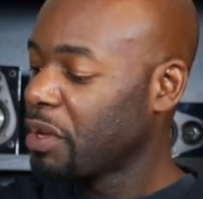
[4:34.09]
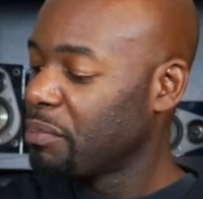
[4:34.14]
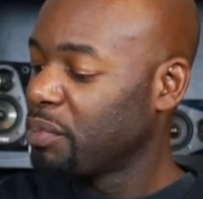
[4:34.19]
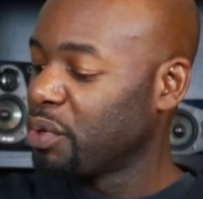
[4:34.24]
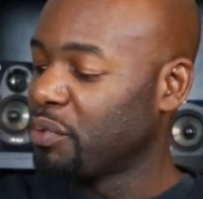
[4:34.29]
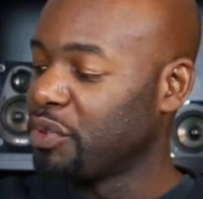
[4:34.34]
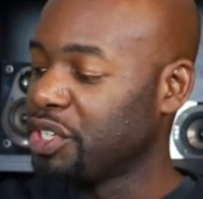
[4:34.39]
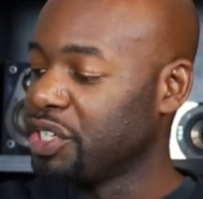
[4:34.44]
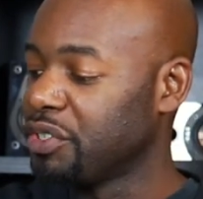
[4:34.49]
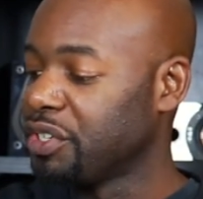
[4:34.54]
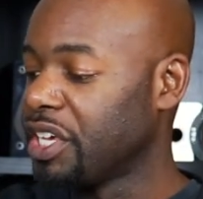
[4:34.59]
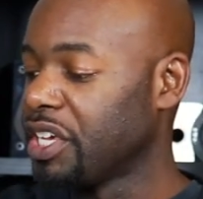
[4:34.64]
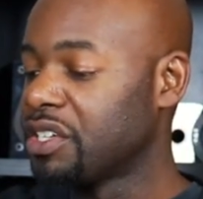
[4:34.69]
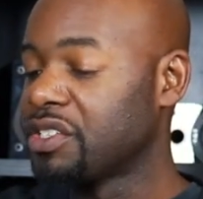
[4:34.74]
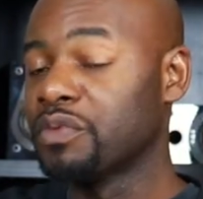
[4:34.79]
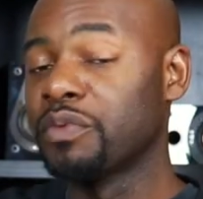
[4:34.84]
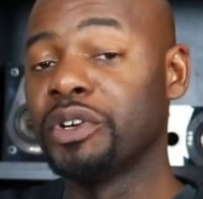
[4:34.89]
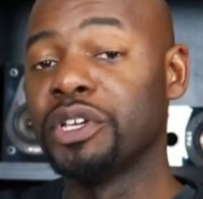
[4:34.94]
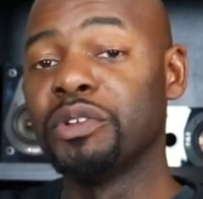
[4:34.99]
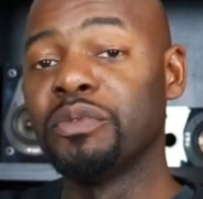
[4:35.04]
But when you get
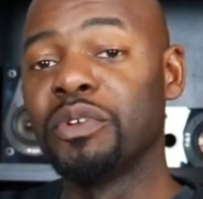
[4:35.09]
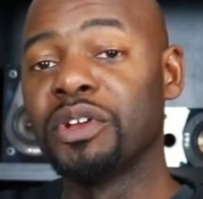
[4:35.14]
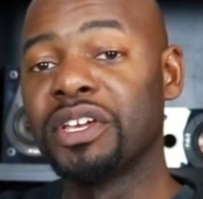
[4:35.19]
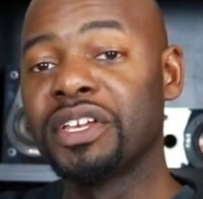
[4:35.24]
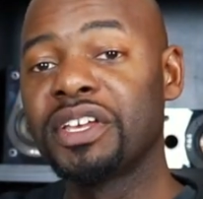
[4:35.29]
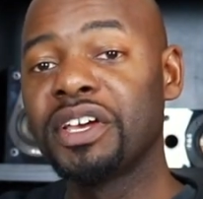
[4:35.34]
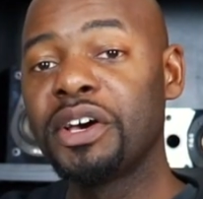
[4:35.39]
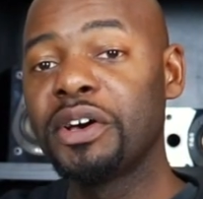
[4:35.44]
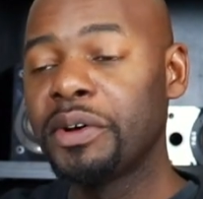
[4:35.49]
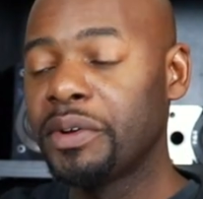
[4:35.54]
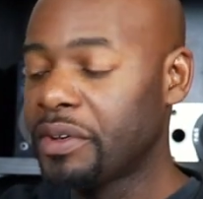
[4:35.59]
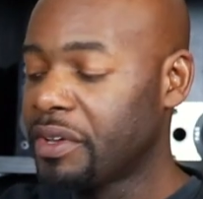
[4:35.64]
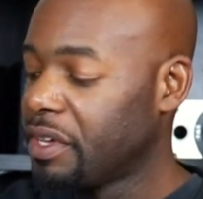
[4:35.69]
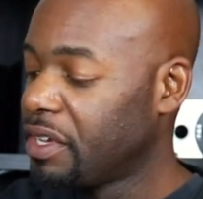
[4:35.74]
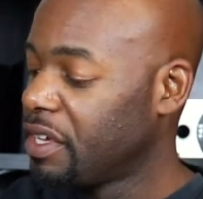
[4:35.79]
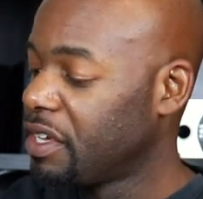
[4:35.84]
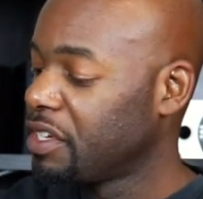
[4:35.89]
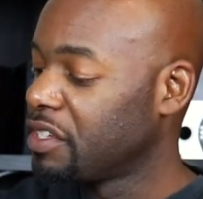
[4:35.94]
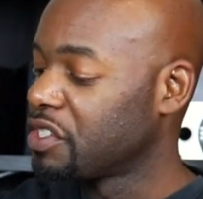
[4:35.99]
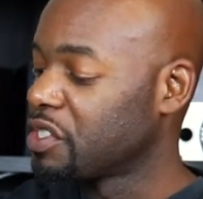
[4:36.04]
to where you want to go,
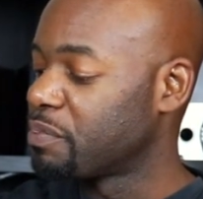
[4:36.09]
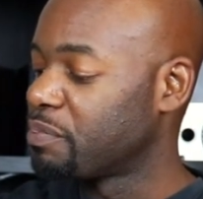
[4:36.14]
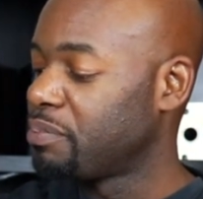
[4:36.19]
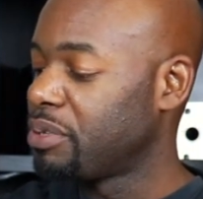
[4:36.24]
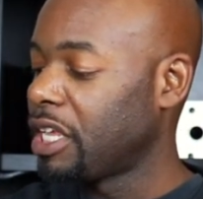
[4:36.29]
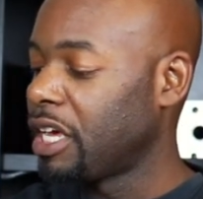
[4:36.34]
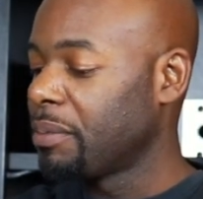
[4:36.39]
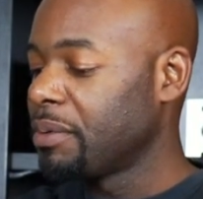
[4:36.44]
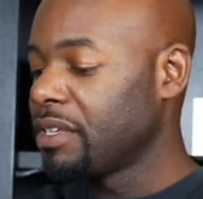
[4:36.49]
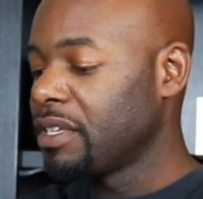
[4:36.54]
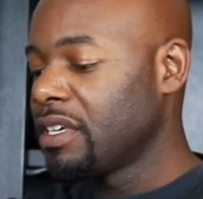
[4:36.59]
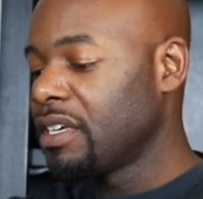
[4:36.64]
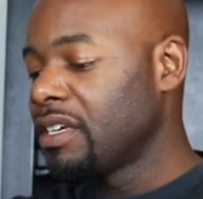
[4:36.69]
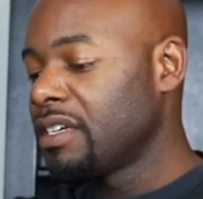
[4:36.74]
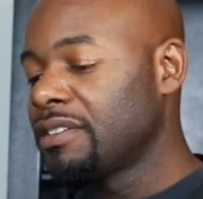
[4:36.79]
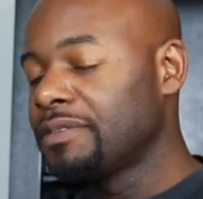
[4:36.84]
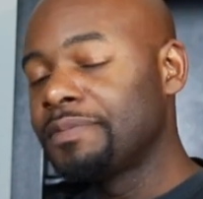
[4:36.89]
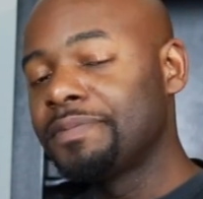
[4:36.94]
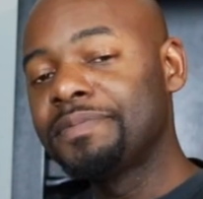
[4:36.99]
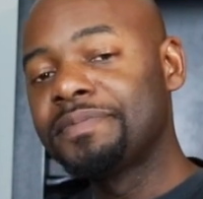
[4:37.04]
just plop it
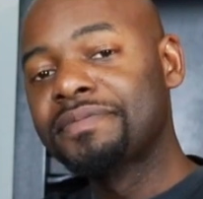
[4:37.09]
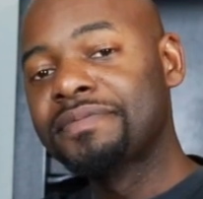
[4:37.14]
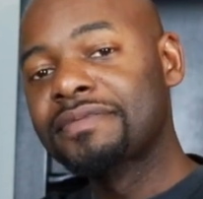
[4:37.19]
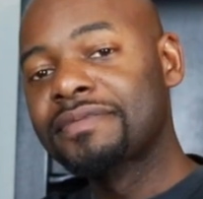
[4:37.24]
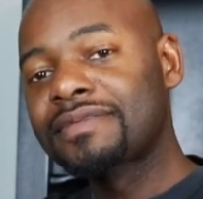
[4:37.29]
down,